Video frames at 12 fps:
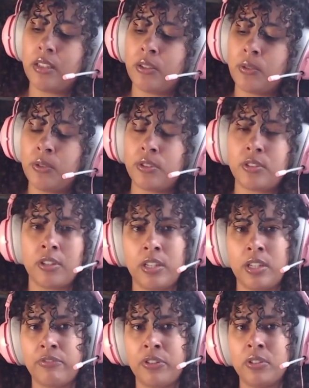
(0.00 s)
You're also going
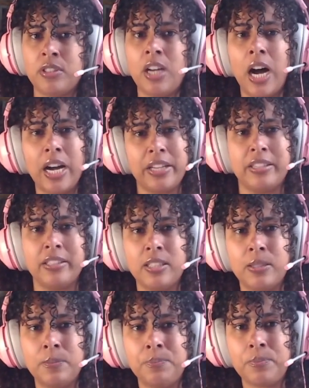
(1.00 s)
to feel tired
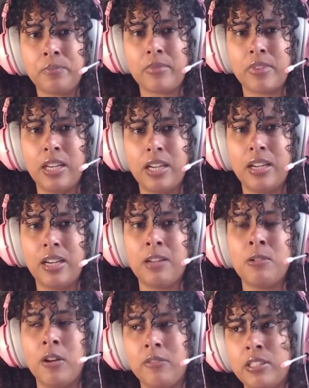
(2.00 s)
a
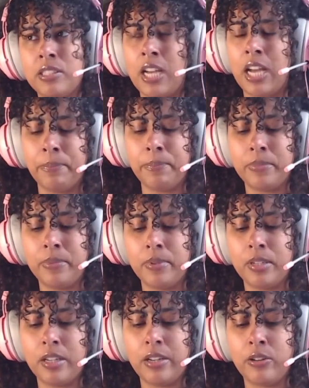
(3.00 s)
lot of the time.
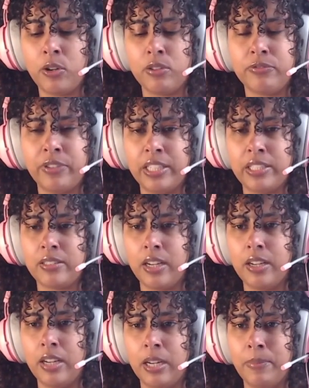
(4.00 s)
A lot of things
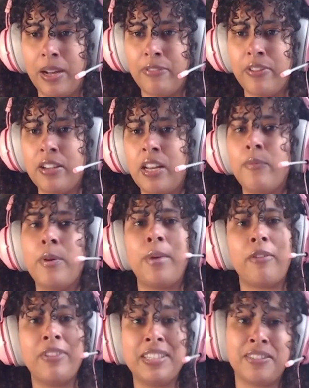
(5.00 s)
that I found out when
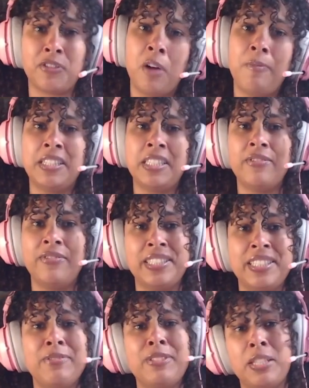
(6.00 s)
my friends have come out to
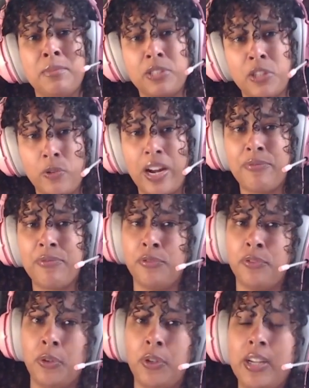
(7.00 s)
visit, which I'm so grateful
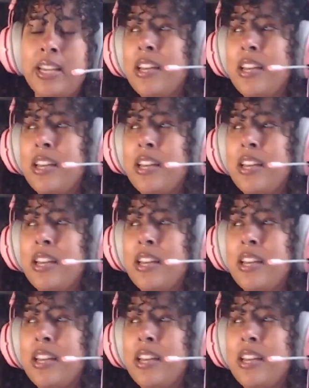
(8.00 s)
for,